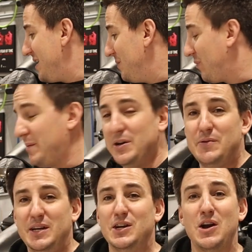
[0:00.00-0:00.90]
you probably
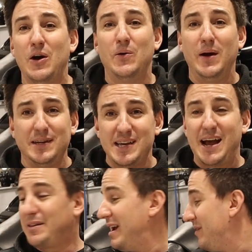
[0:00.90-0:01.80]
don't need to know
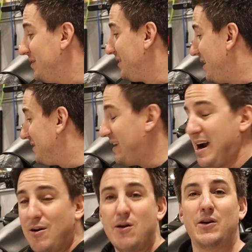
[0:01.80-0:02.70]
exactly how to get a
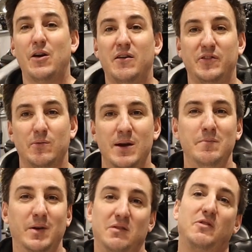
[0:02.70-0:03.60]
tire on and off the
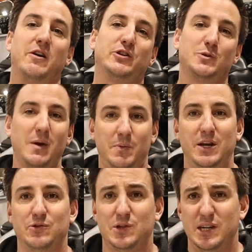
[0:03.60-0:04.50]
rim, but thought it just might
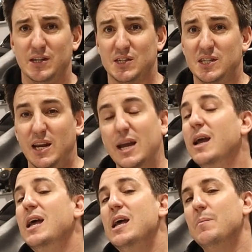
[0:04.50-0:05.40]
be interesting to see.